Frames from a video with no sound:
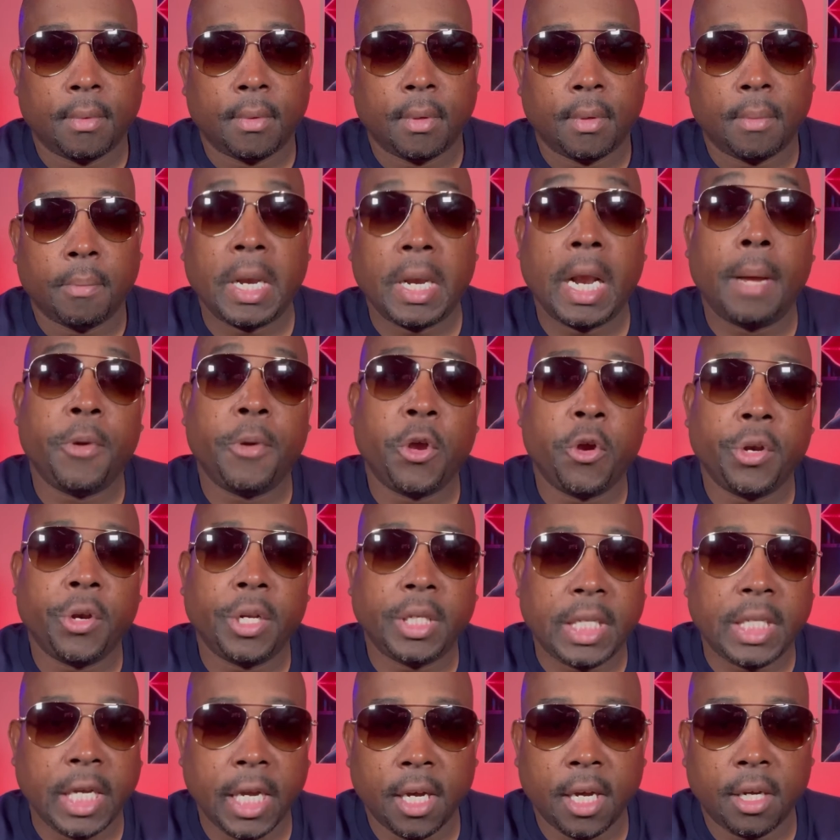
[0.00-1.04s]
But I'm here to
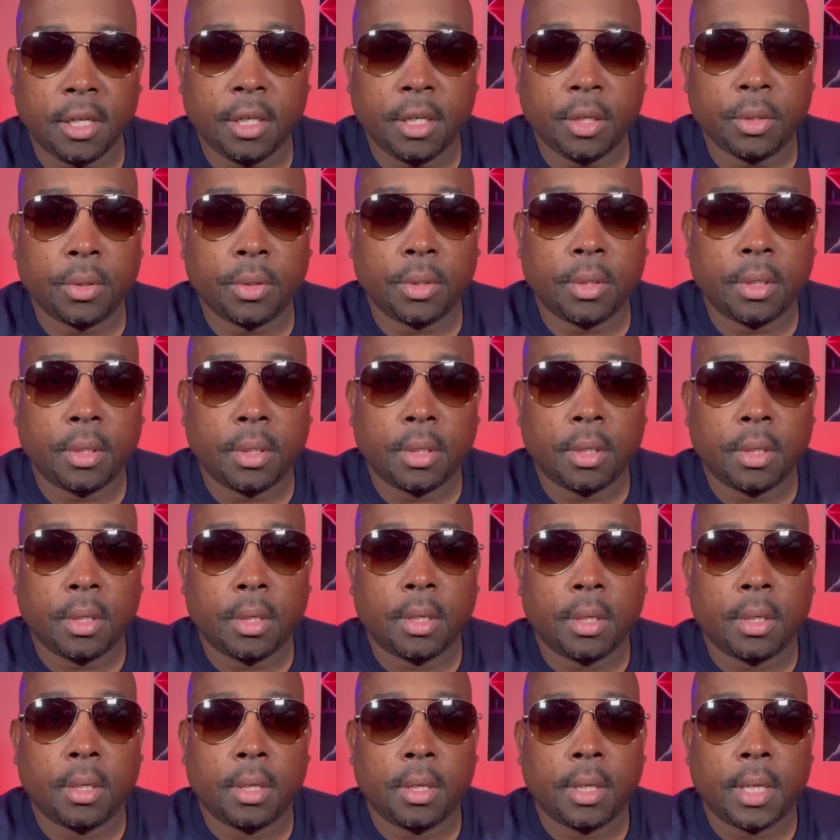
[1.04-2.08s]
tell you
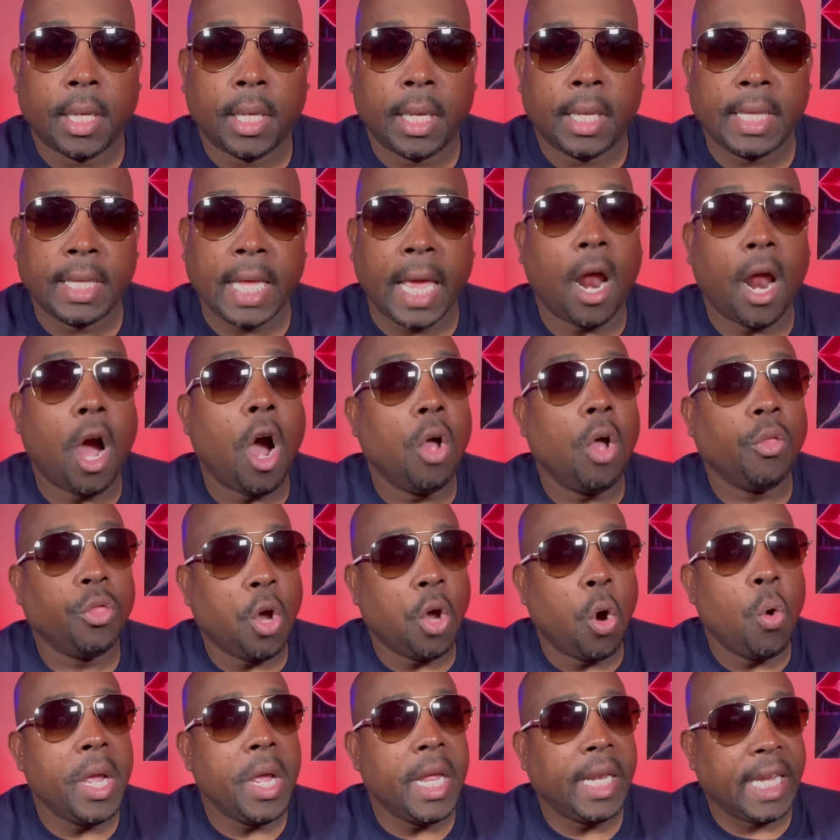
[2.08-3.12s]
that
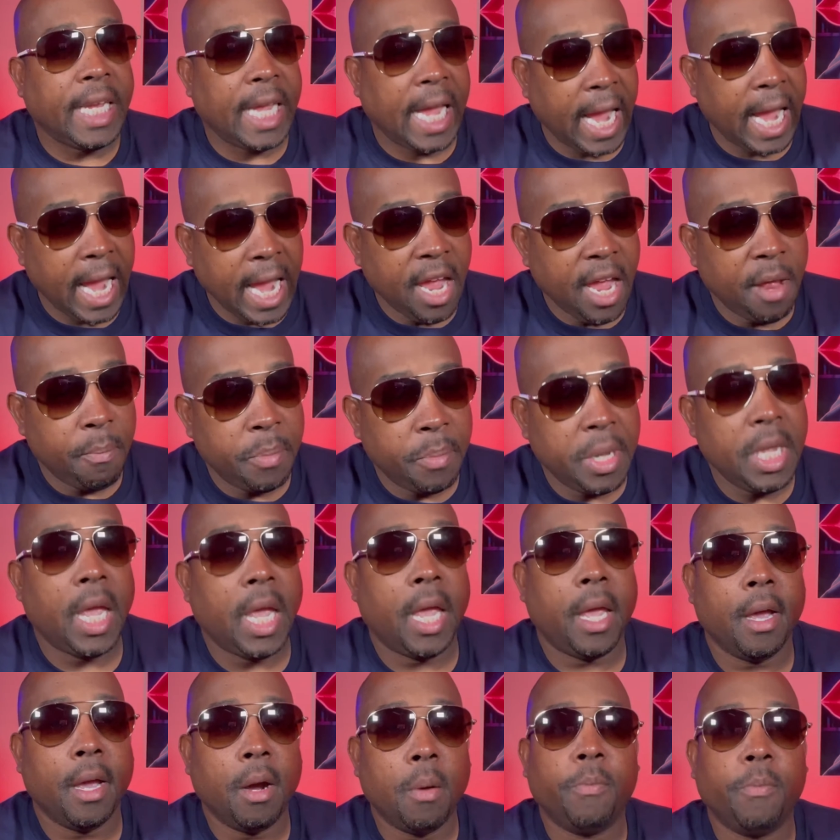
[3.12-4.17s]
although it can be
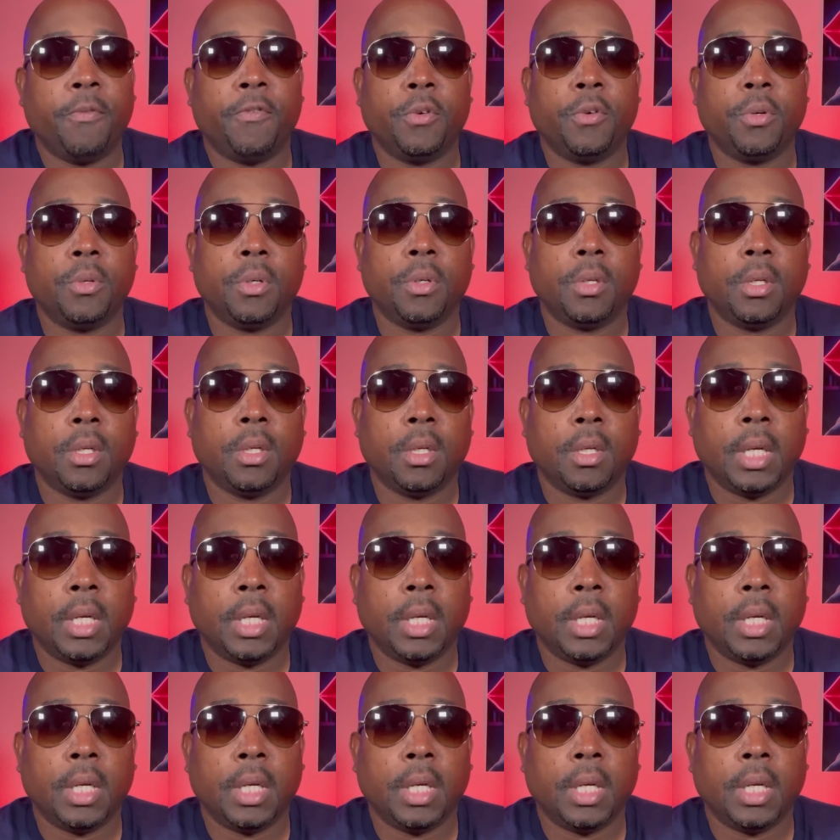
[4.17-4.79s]
helpful,